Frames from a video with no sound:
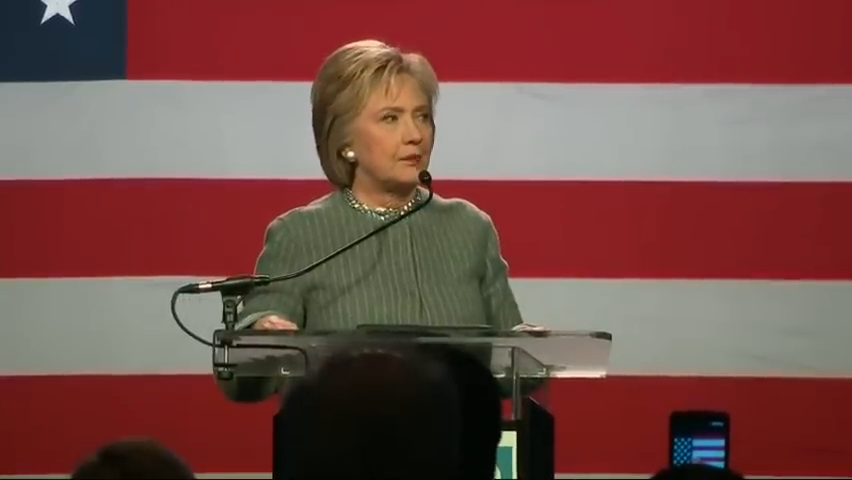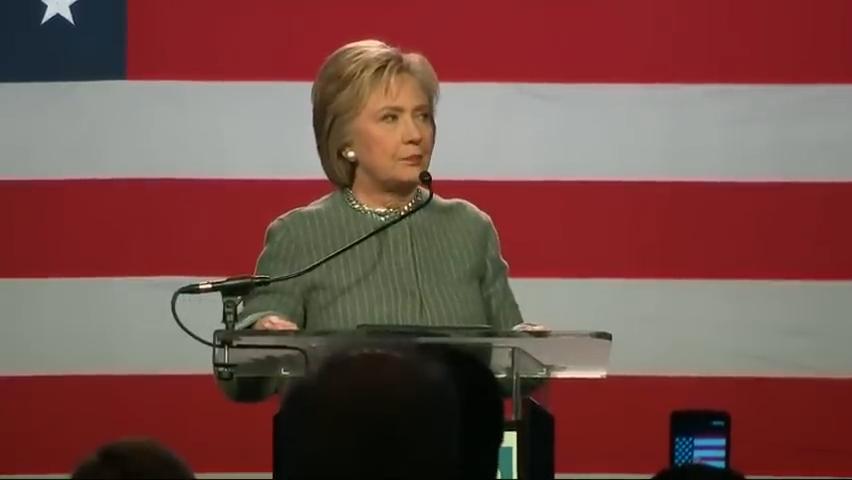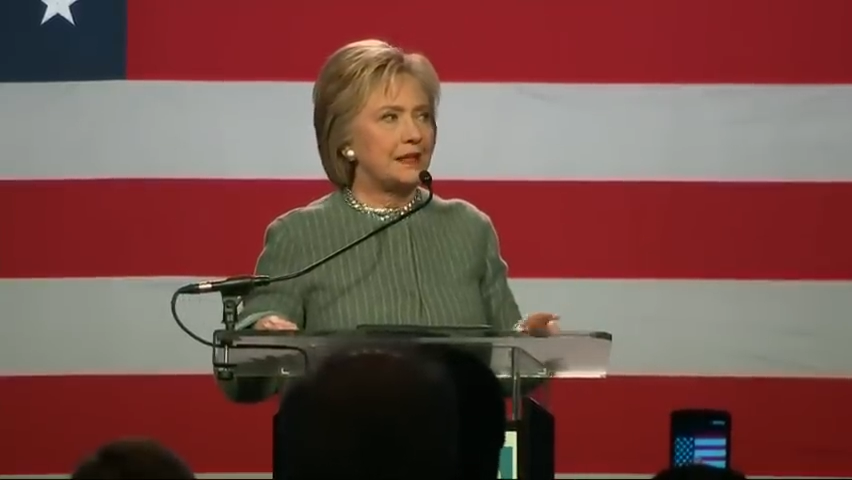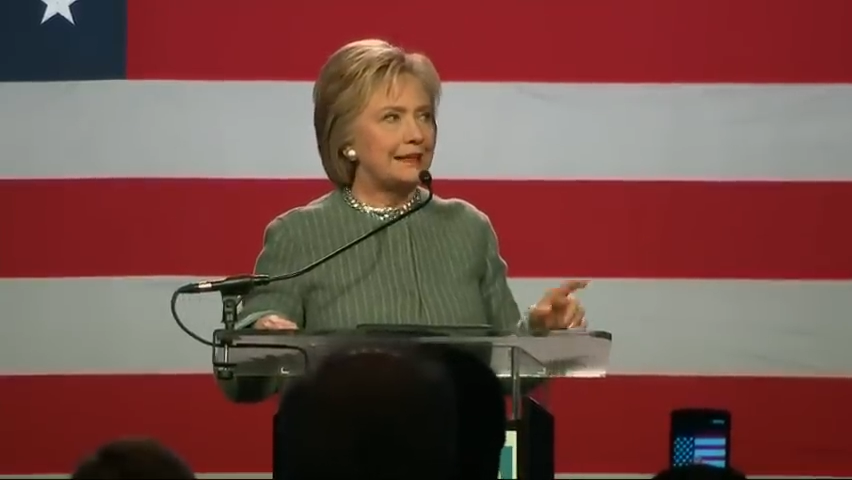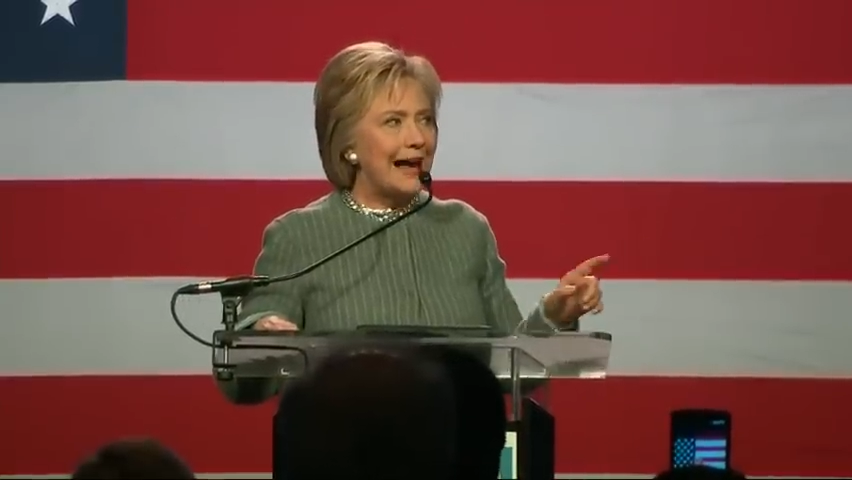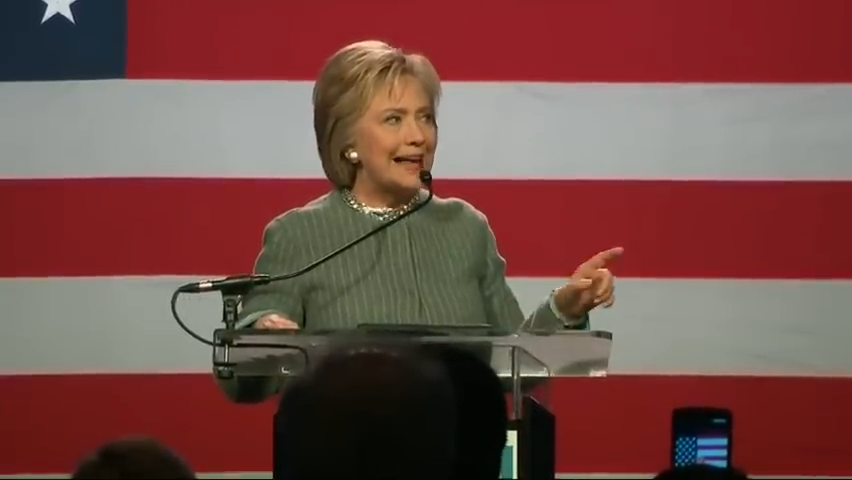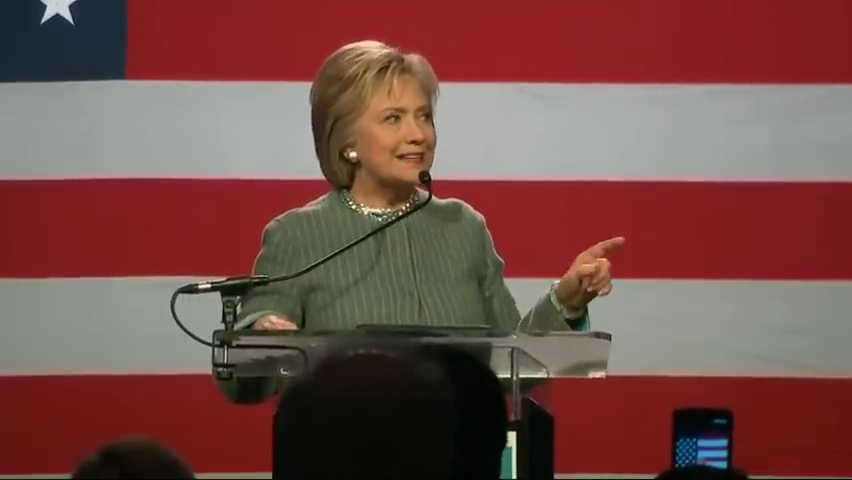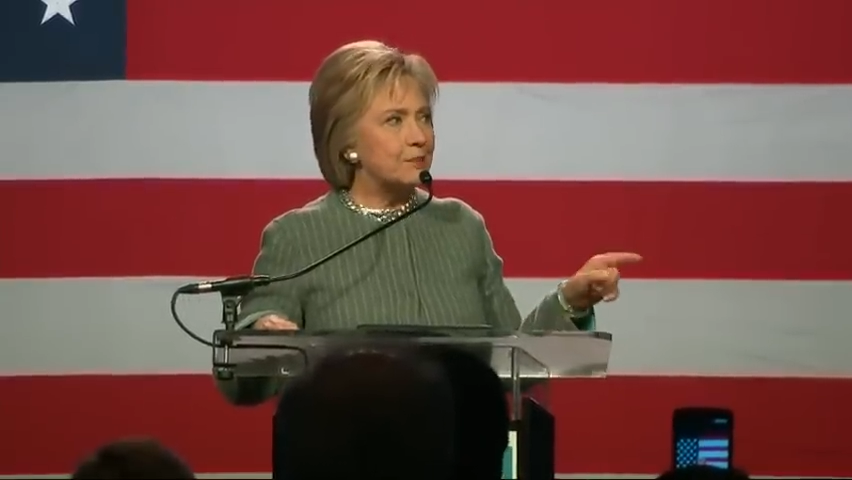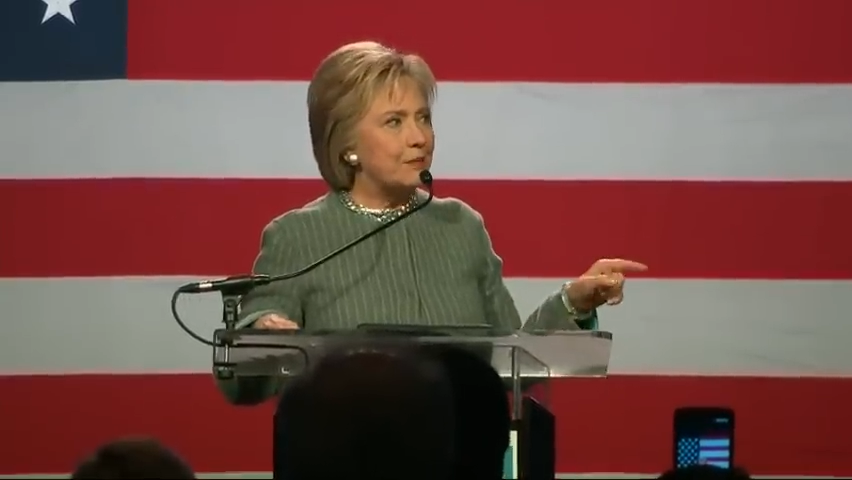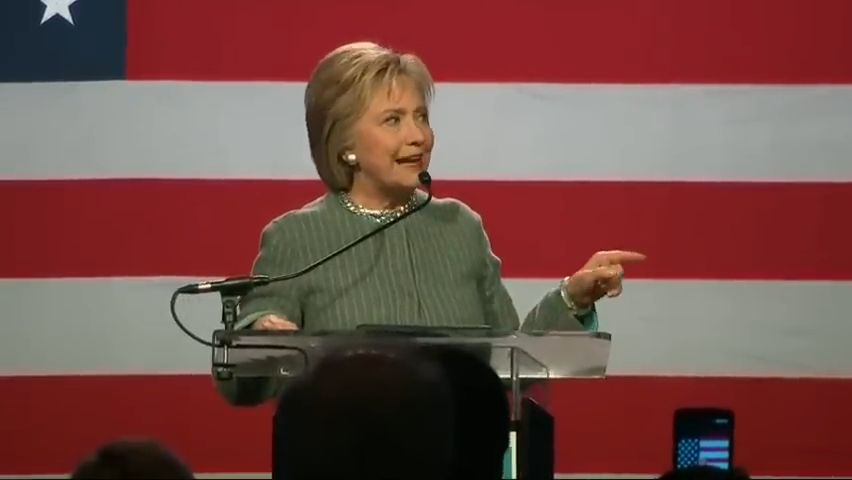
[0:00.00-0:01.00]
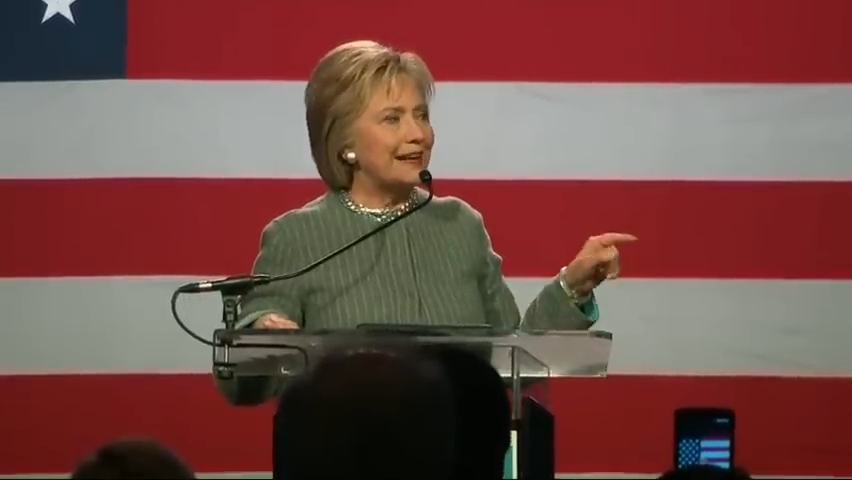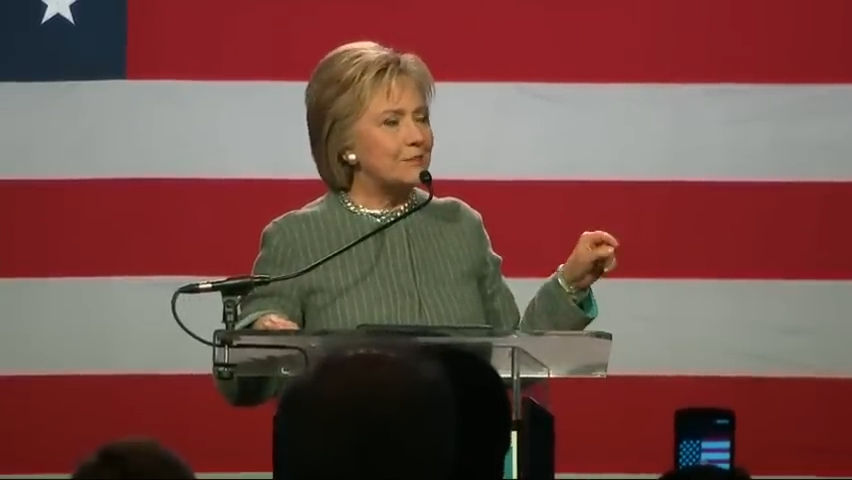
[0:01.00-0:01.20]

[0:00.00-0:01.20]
but not to make